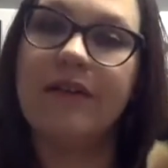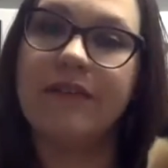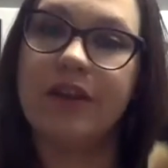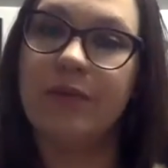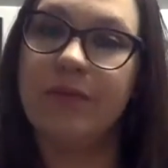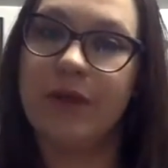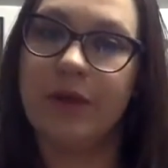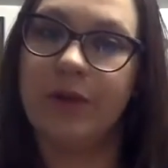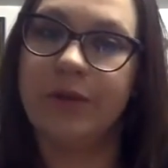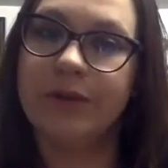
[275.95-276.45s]

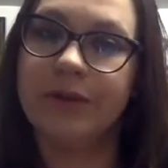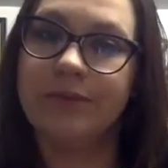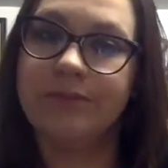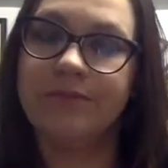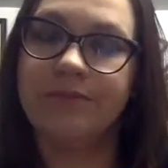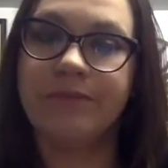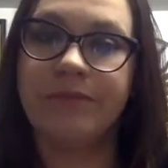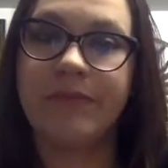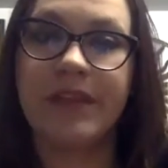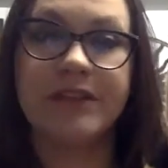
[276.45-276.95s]
little bit older.
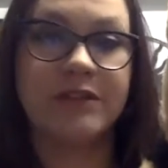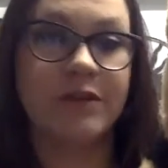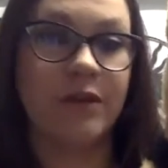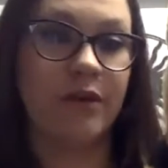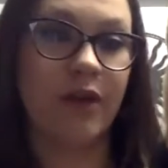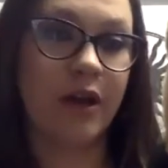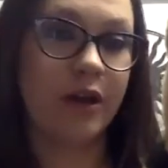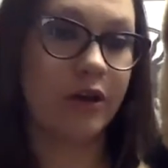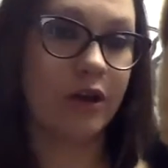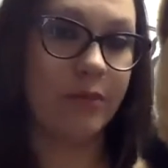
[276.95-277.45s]
He's no
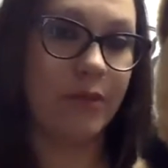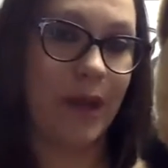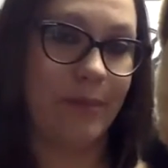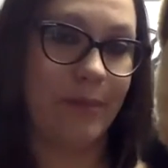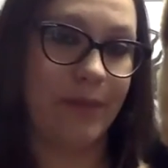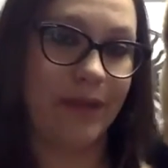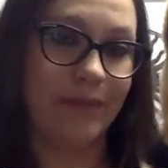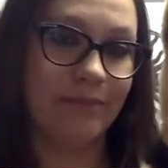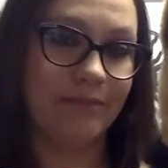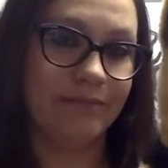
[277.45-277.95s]
longer a
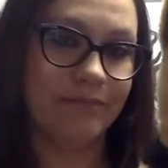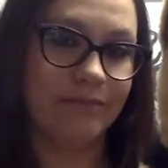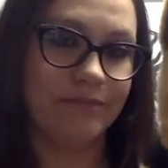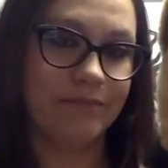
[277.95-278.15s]
puppy.